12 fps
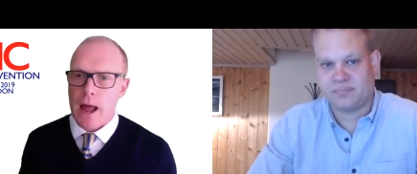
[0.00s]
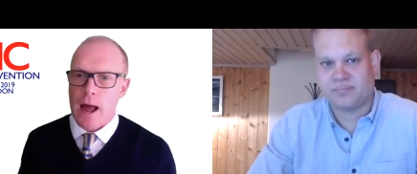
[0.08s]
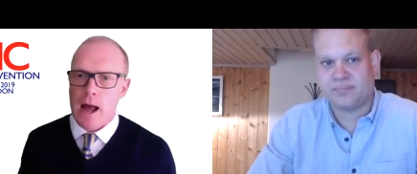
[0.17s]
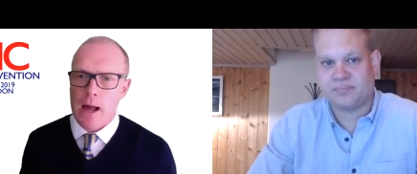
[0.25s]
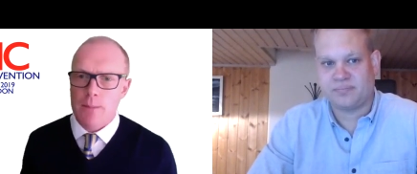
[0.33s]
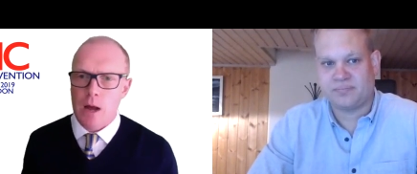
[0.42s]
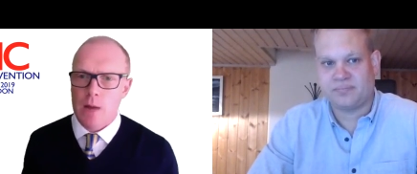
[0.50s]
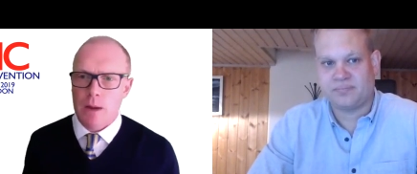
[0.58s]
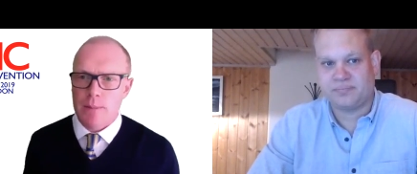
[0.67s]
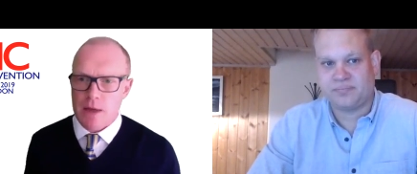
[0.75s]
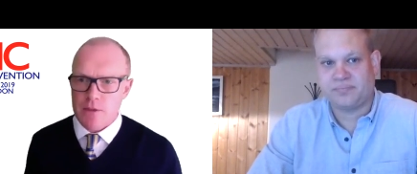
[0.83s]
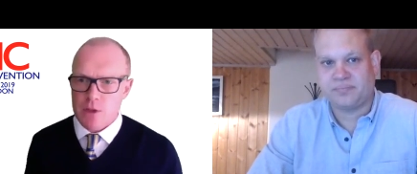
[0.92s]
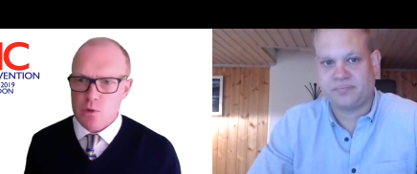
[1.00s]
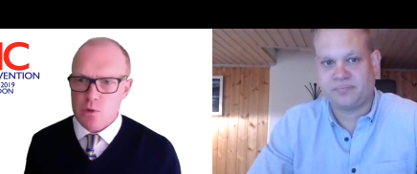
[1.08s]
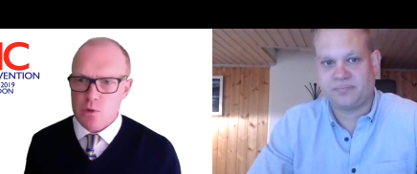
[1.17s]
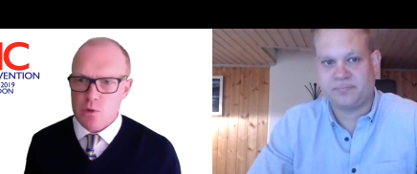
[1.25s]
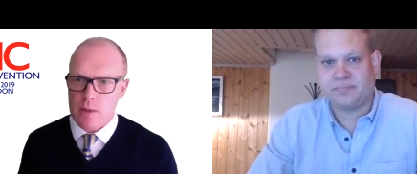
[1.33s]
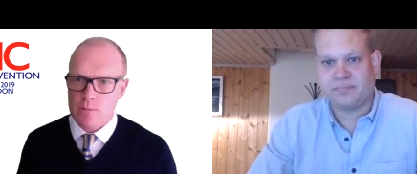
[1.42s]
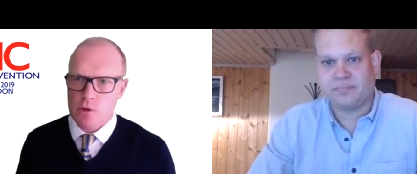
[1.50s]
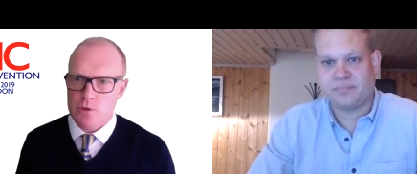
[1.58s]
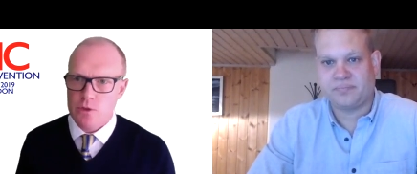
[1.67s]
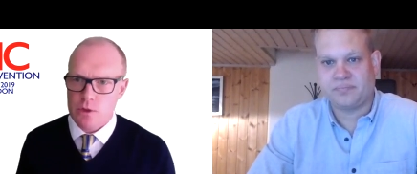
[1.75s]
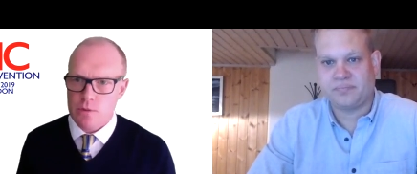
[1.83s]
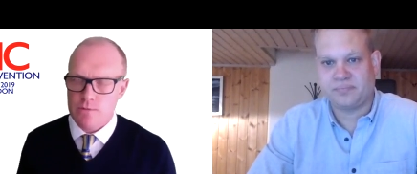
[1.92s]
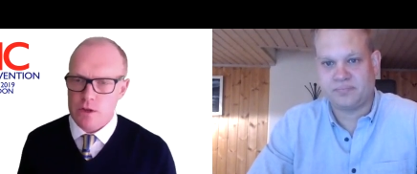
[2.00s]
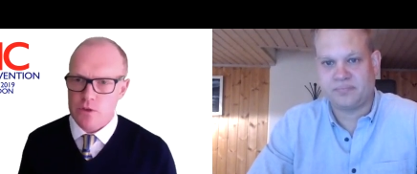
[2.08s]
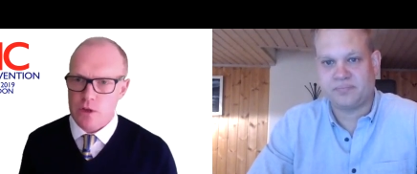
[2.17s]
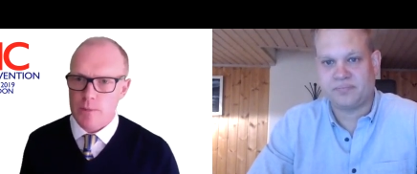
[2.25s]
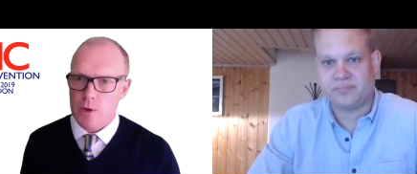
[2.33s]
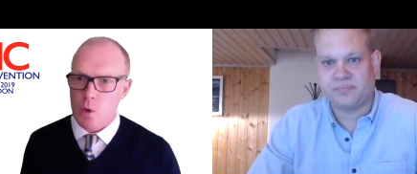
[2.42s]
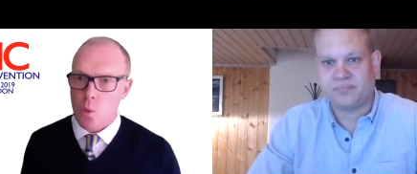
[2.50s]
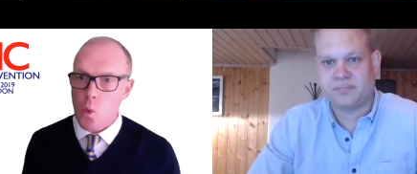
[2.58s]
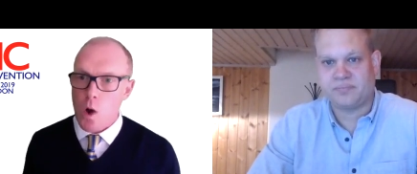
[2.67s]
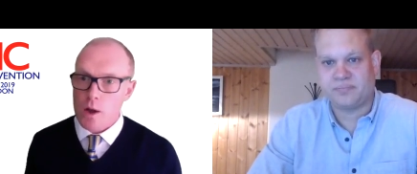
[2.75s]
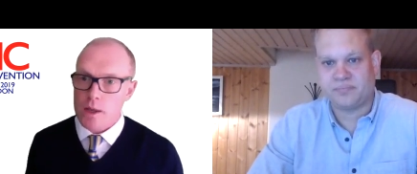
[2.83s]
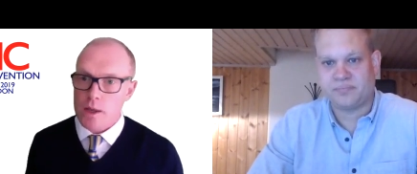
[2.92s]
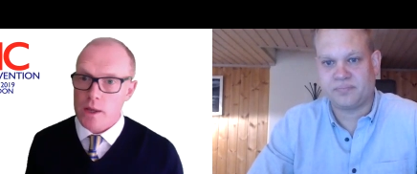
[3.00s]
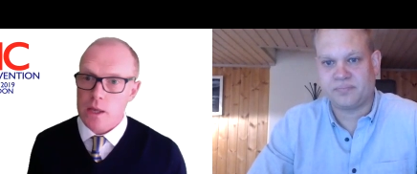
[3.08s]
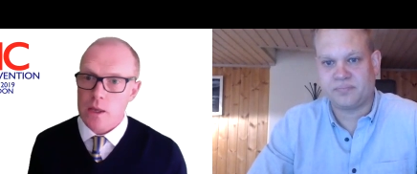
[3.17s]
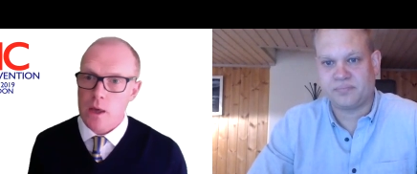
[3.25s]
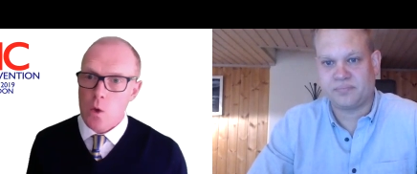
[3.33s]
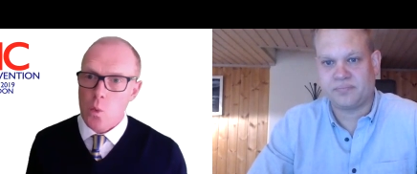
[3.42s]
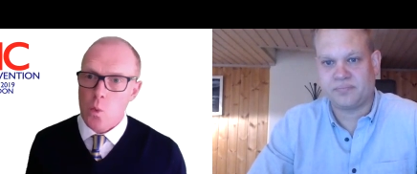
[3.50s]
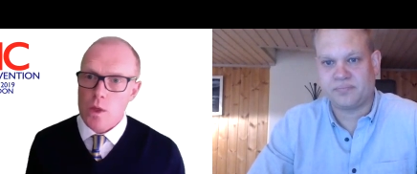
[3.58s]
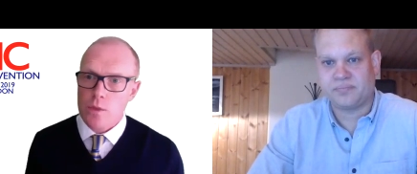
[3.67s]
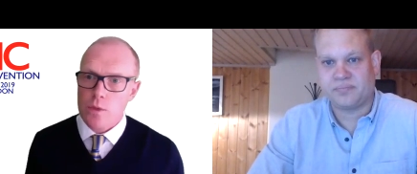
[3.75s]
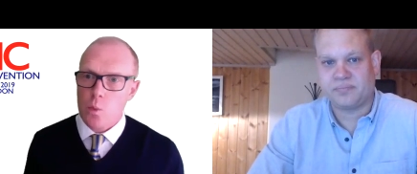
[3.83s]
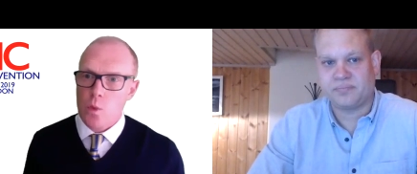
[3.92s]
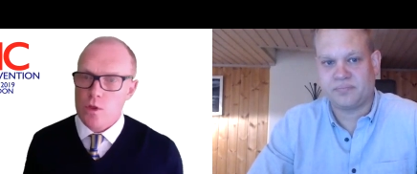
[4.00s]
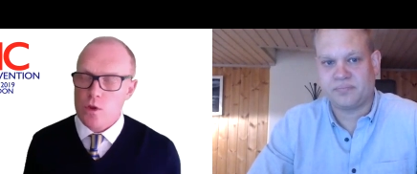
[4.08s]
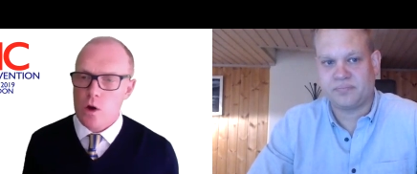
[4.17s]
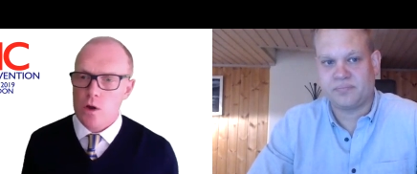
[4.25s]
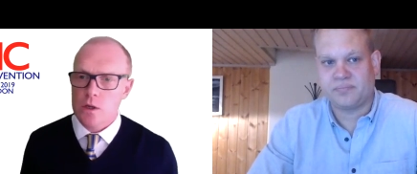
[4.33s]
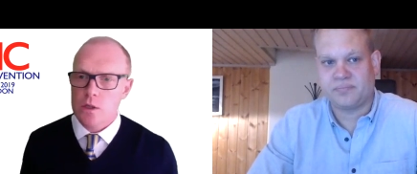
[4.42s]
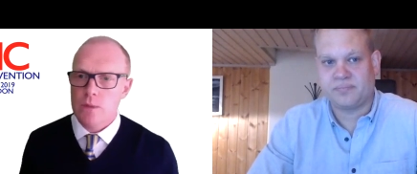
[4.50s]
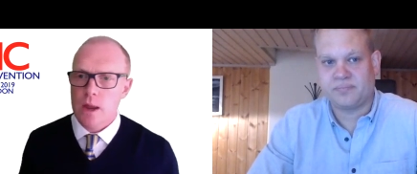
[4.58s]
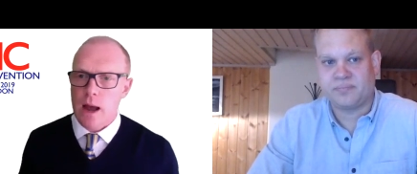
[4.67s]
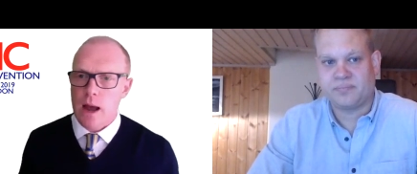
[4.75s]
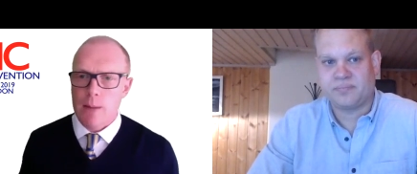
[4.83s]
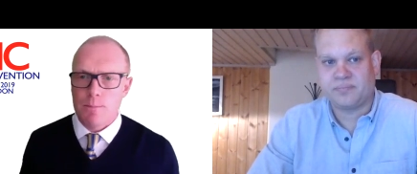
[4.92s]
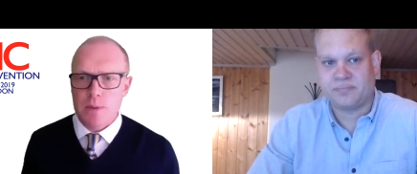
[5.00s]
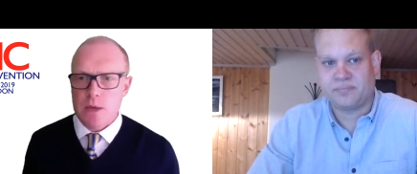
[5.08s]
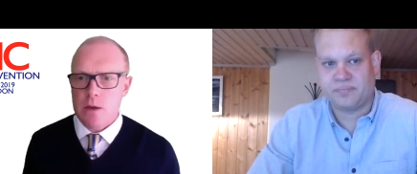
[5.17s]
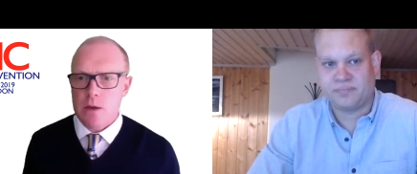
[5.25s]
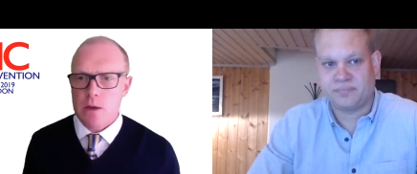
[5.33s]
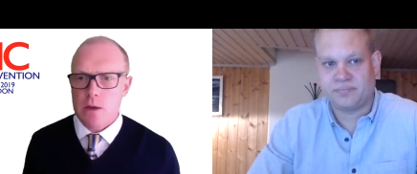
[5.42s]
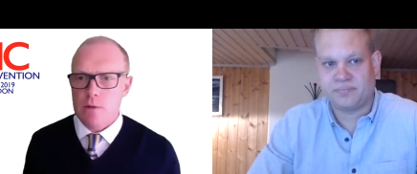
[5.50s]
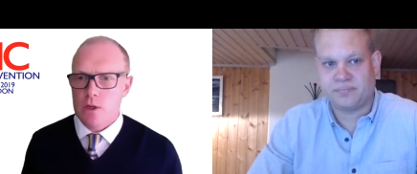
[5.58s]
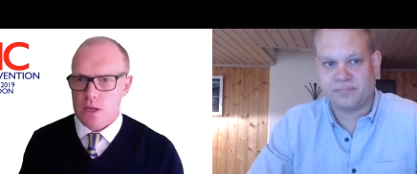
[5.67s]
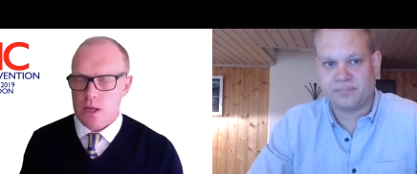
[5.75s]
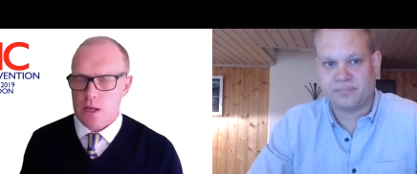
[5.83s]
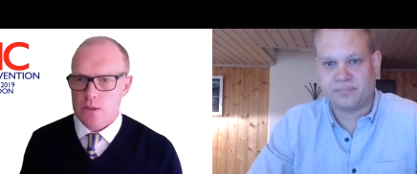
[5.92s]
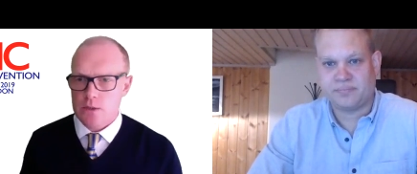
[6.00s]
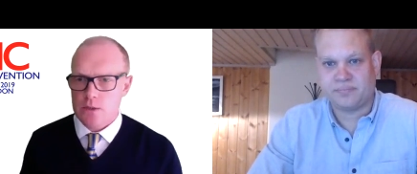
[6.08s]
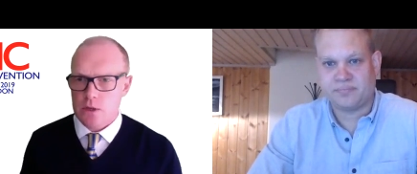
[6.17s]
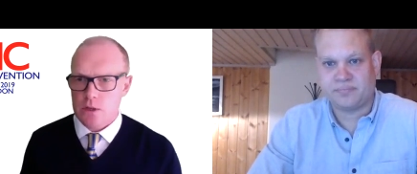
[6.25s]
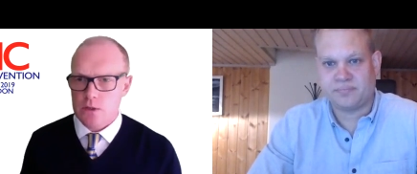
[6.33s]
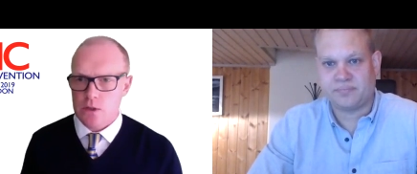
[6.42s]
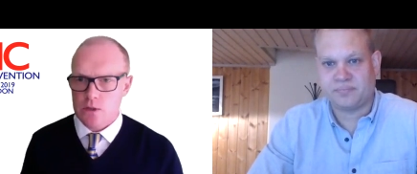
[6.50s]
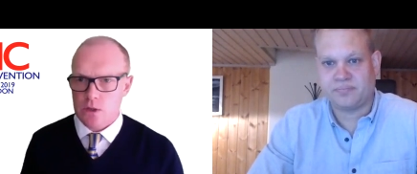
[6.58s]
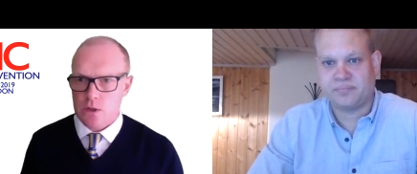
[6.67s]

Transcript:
Speaker 1: I'm at the UK Hypnosis Convention, coming and working with Jørgen, being a volunteer to